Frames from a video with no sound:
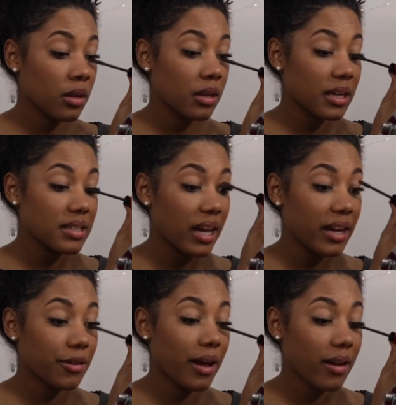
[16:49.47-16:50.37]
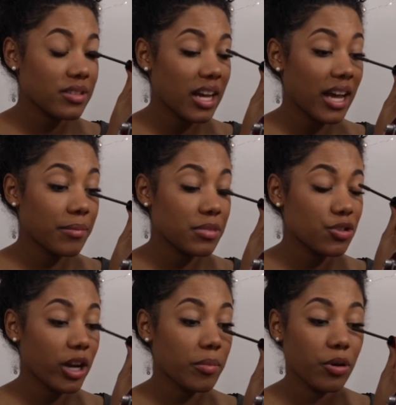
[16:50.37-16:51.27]
because I don't have time to
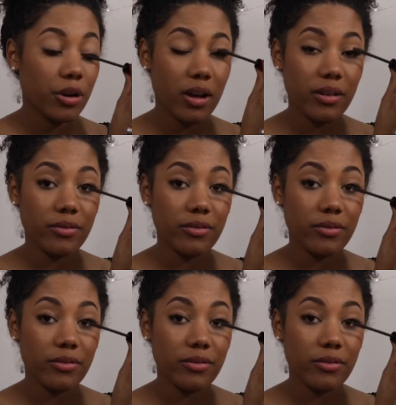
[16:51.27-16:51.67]
try to put on